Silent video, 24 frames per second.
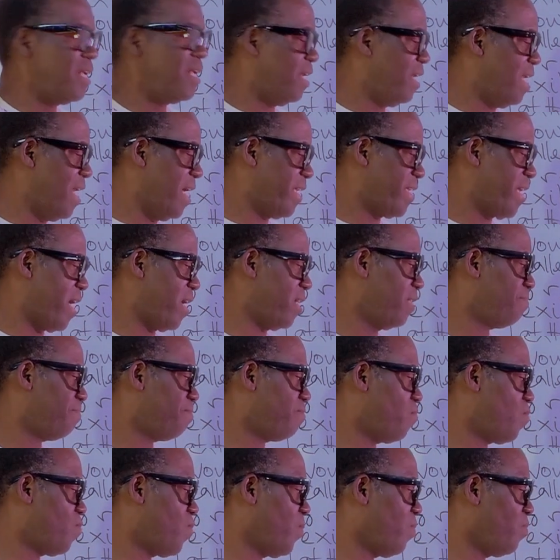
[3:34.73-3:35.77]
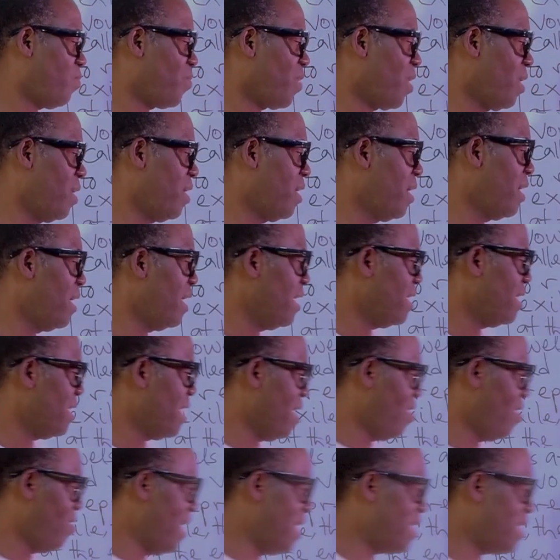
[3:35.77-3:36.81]
letter.
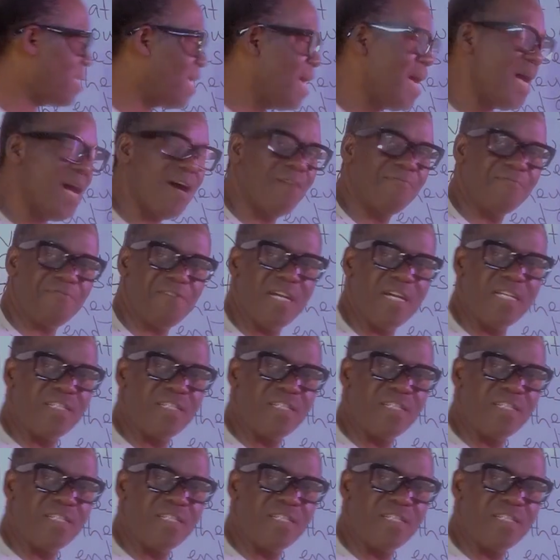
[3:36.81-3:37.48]
Now let's have